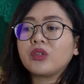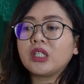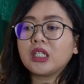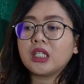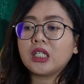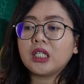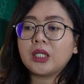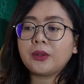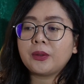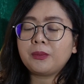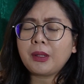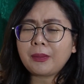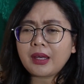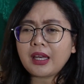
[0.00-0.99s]
the
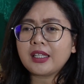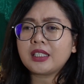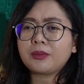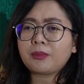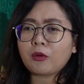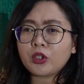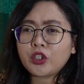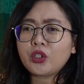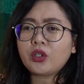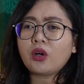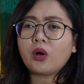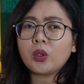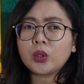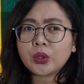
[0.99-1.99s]
BPA exposure
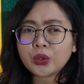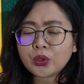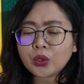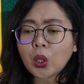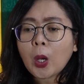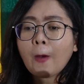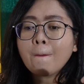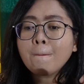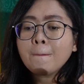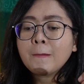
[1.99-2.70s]
also